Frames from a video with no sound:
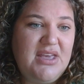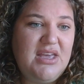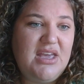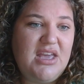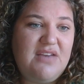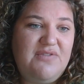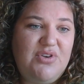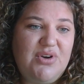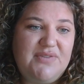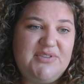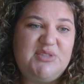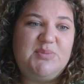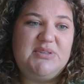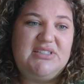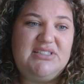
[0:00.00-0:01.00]
If you have
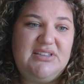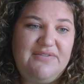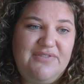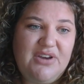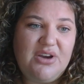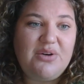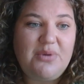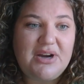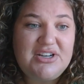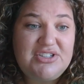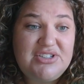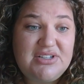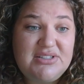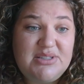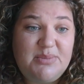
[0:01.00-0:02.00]
specific
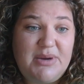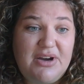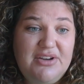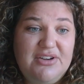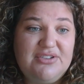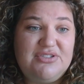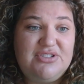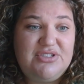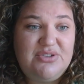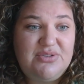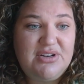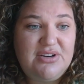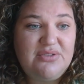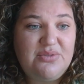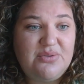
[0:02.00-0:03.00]
questions about your
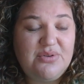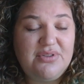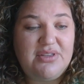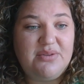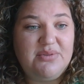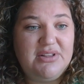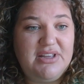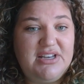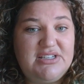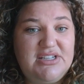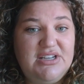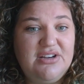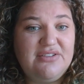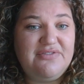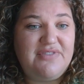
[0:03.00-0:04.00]
student or that relate to
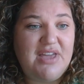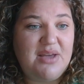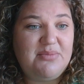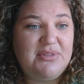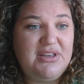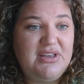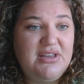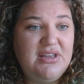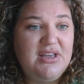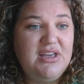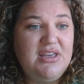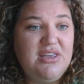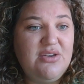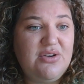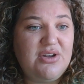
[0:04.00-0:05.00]
your family,
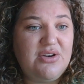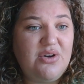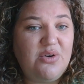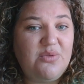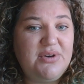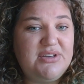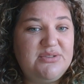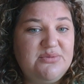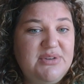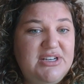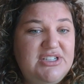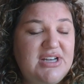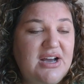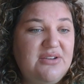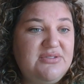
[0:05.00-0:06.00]
you can always
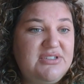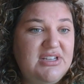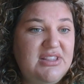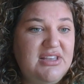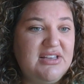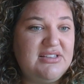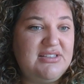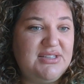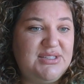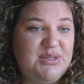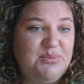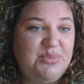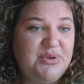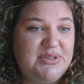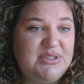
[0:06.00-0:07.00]
reach out to the
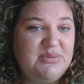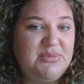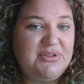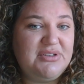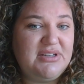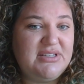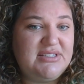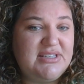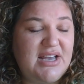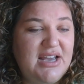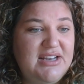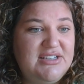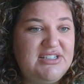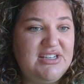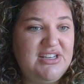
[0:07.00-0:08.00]
assistant principal
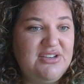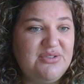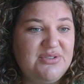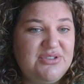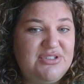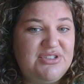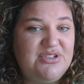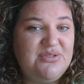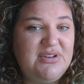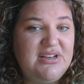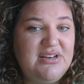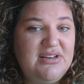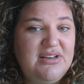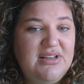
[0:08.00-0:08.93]
assigned to your student.